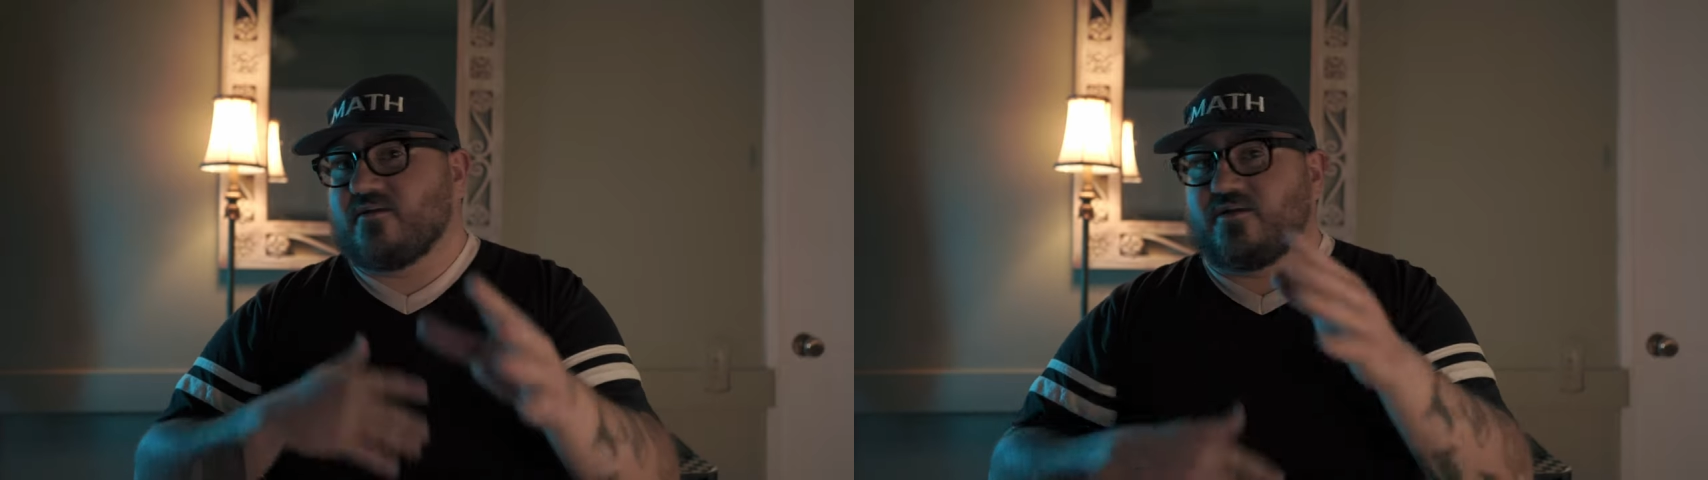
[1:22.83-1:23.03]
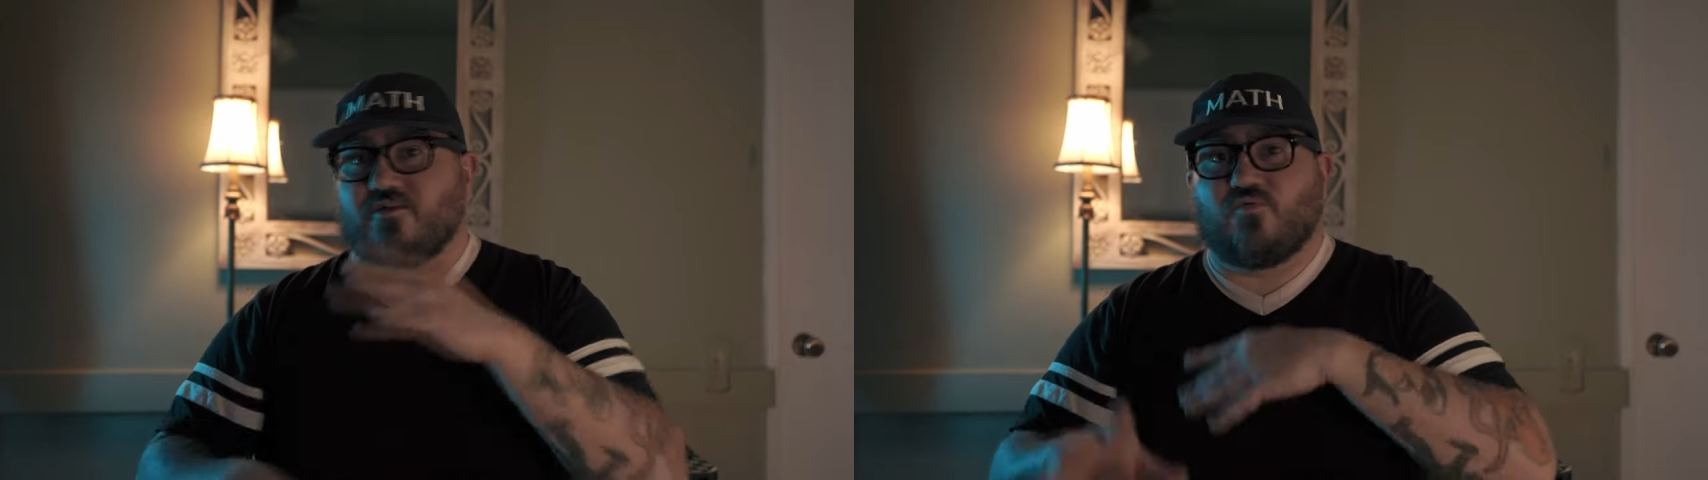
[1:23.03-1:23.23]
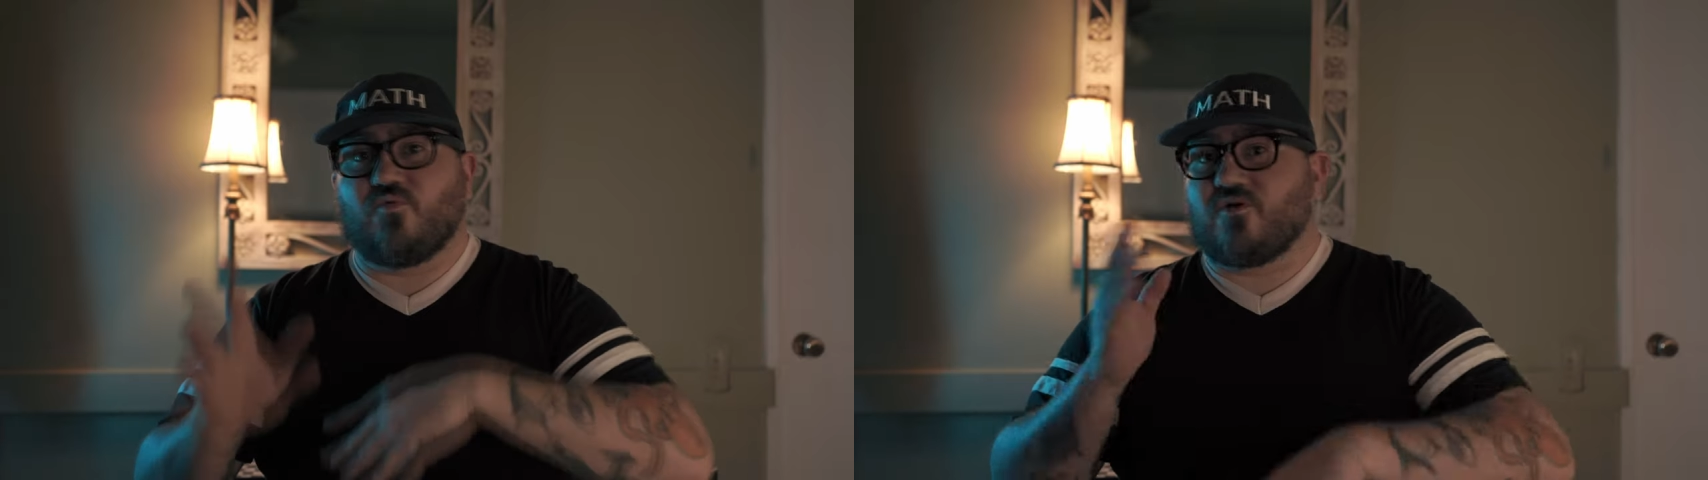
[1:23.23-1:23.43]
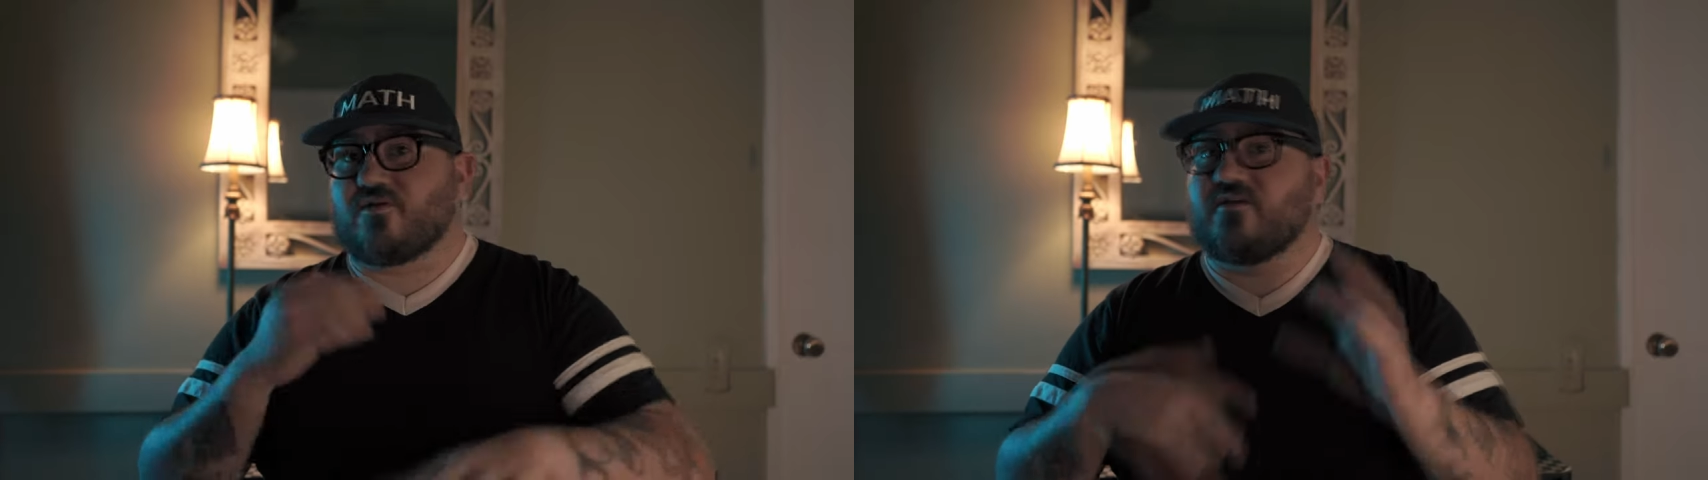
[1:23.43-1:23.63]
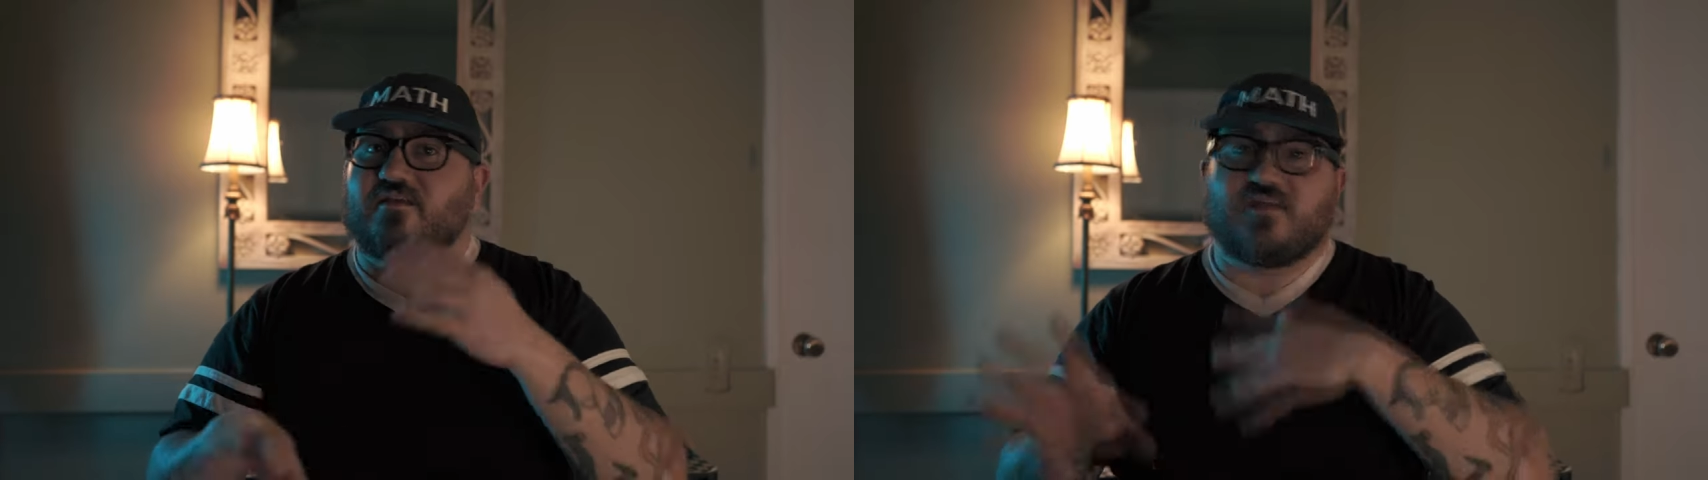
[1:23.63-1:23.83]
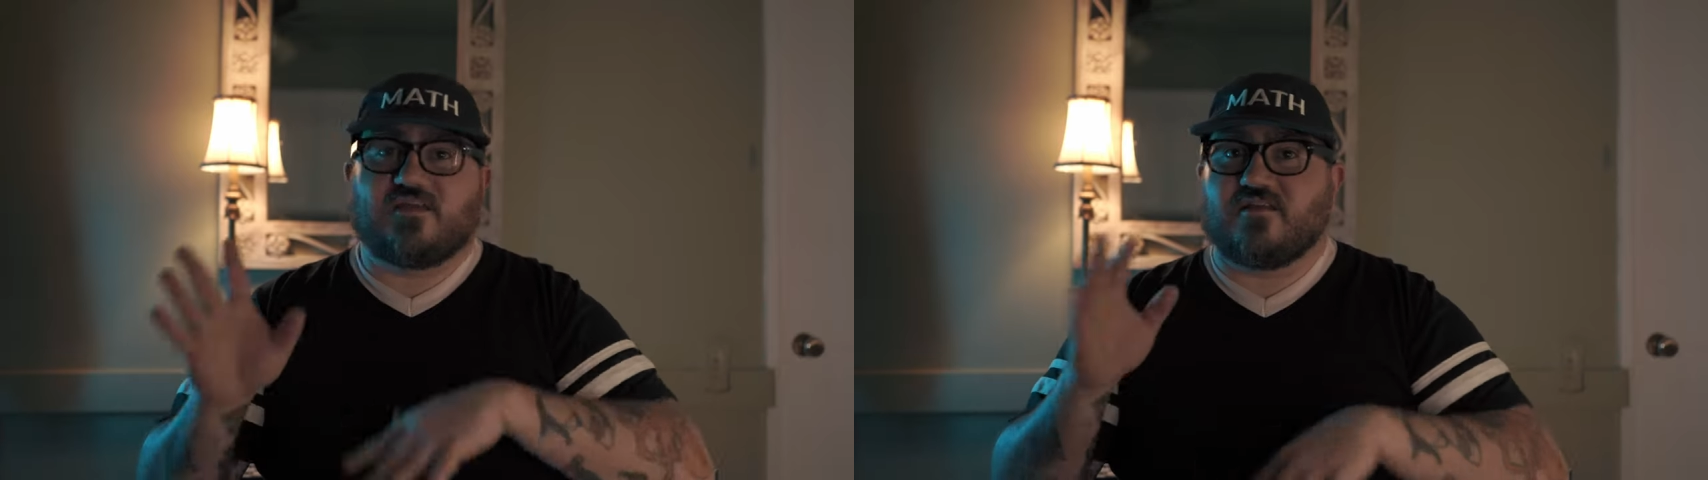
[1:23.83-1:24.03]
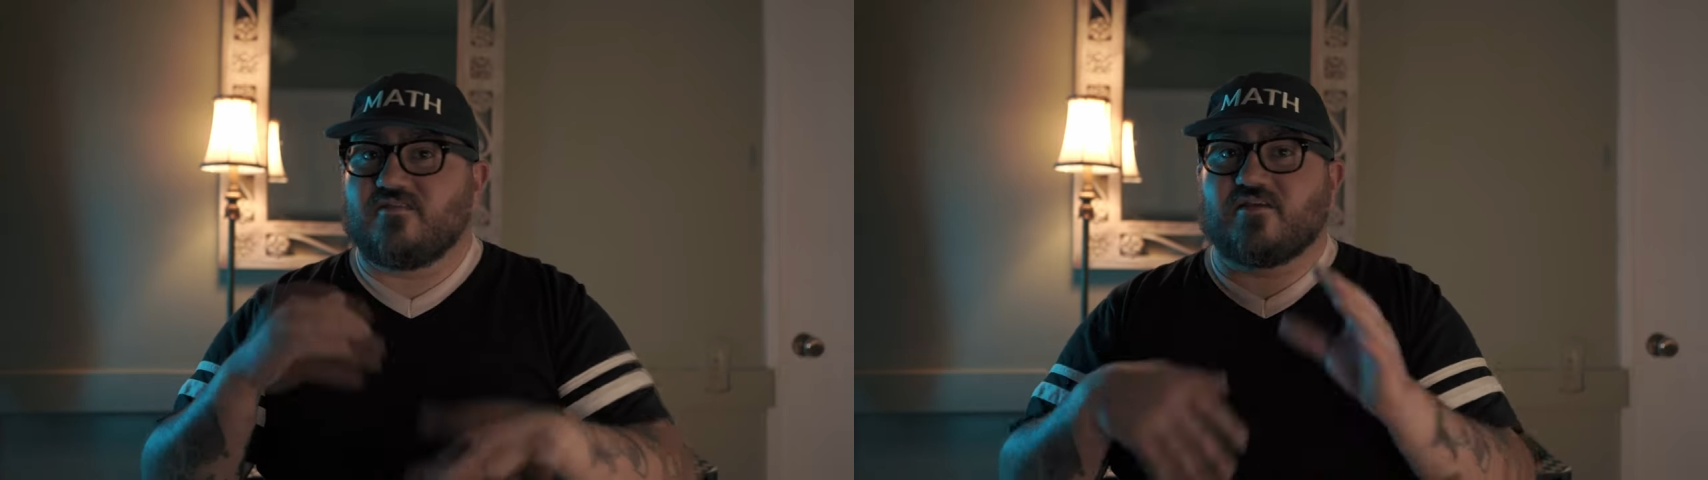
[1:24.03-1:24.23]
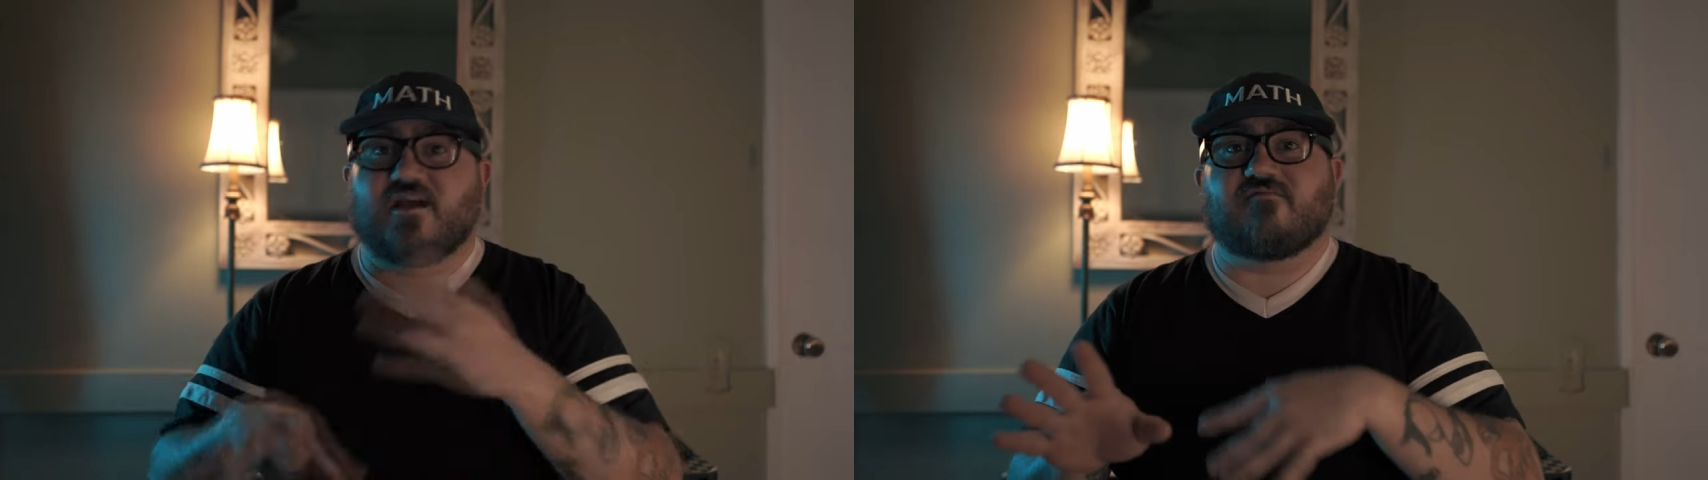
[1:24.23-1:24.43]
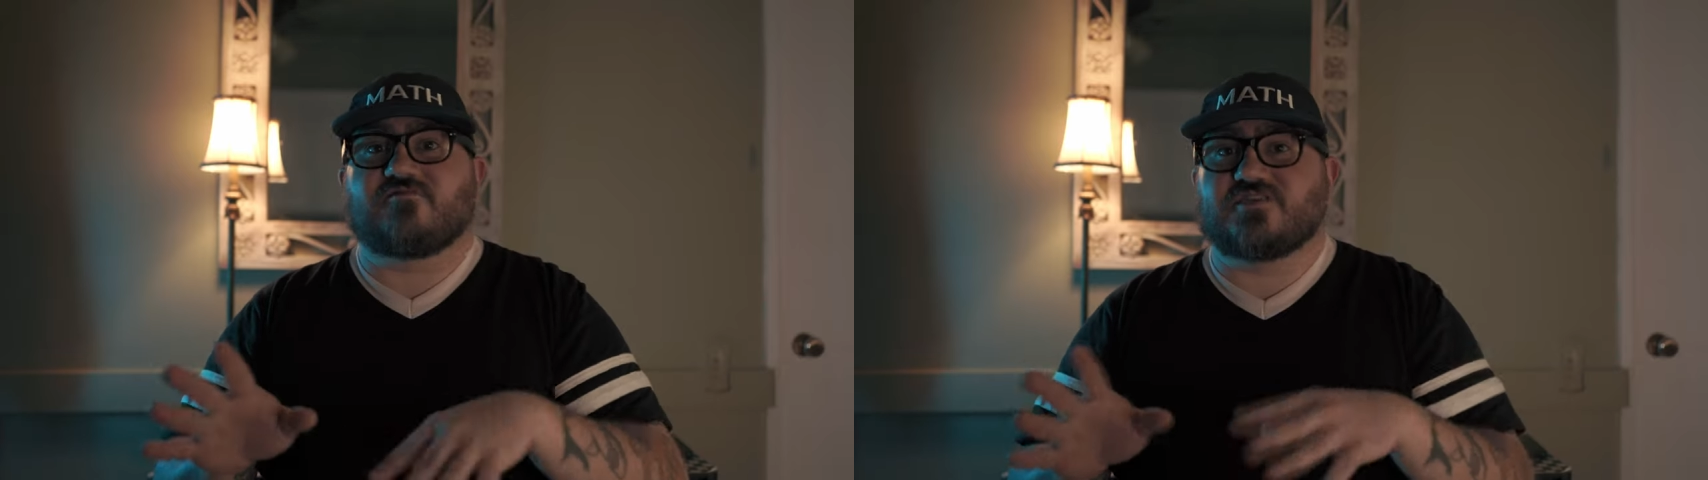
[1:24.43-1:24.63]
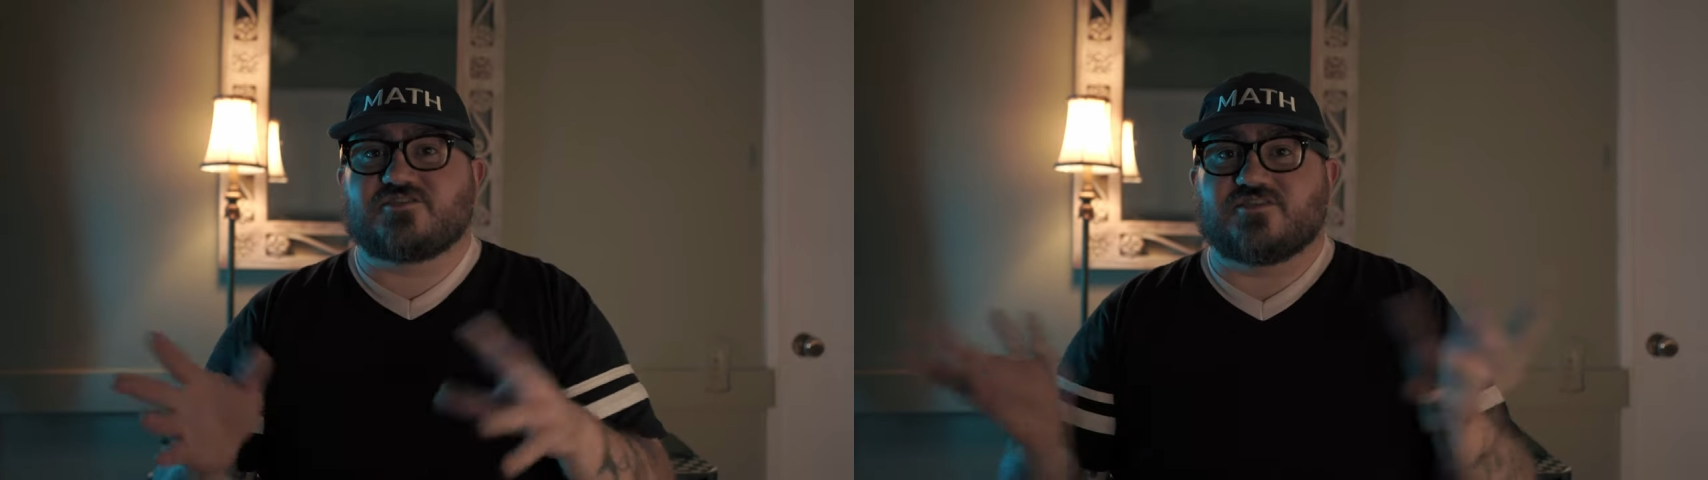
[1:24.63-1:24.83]
you know, work in the
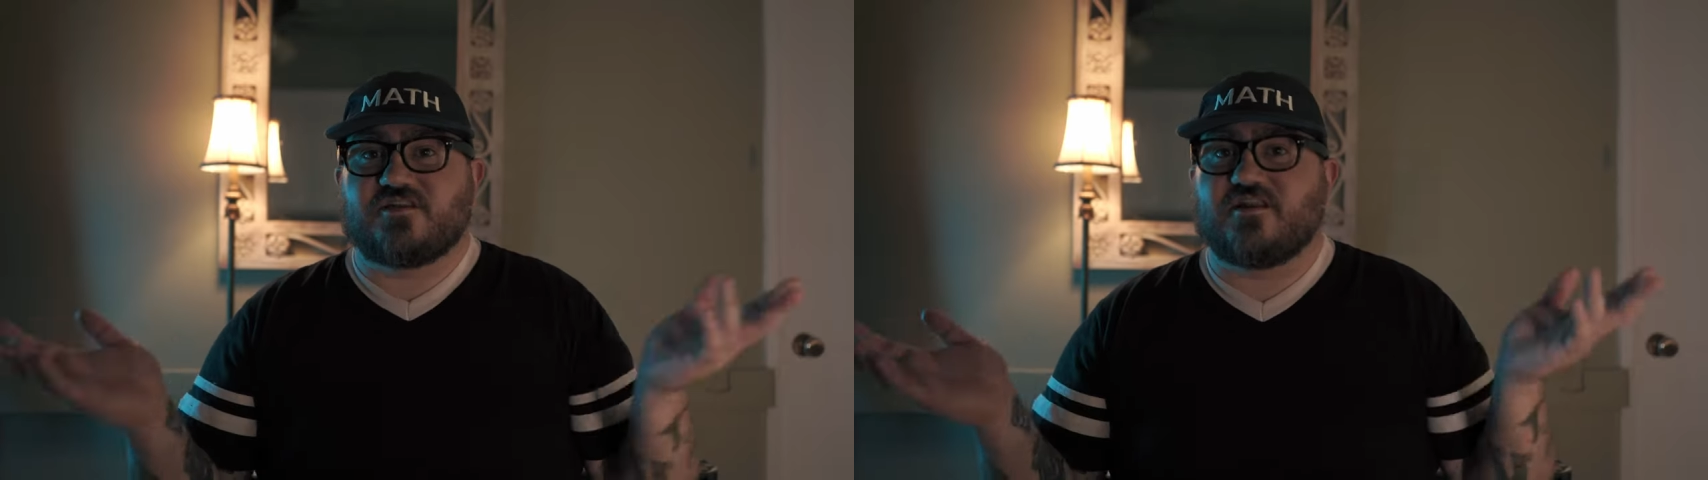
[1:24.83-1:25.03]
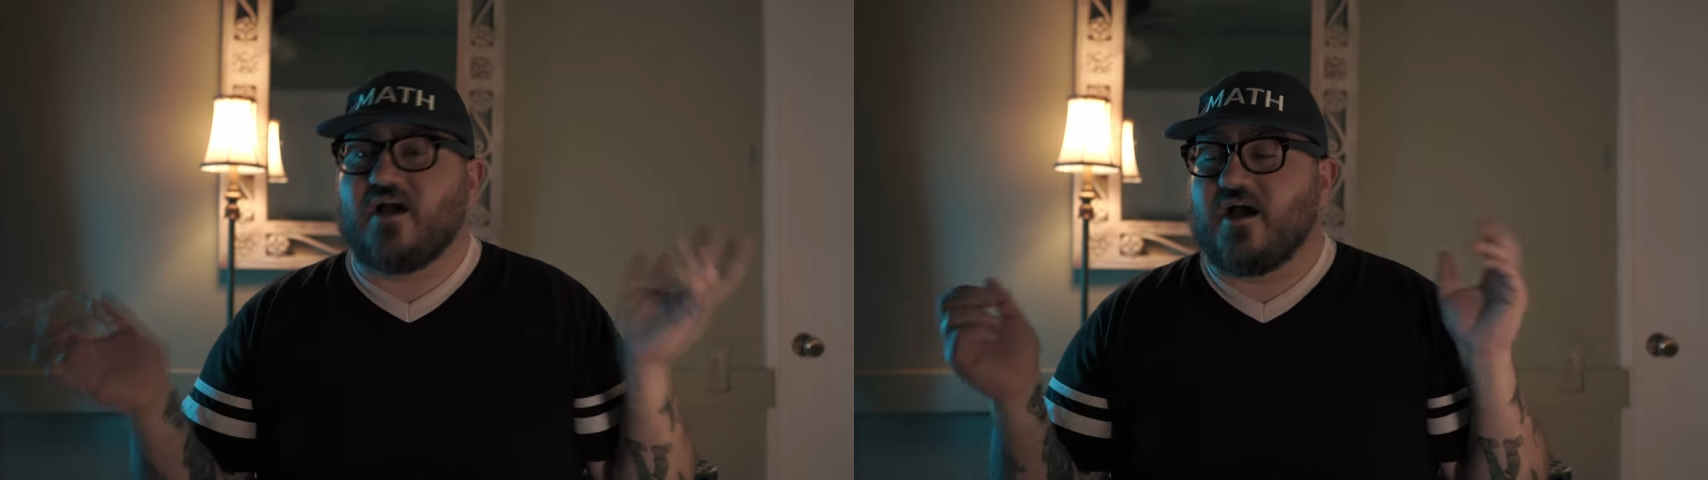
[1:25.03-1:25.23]
conversation.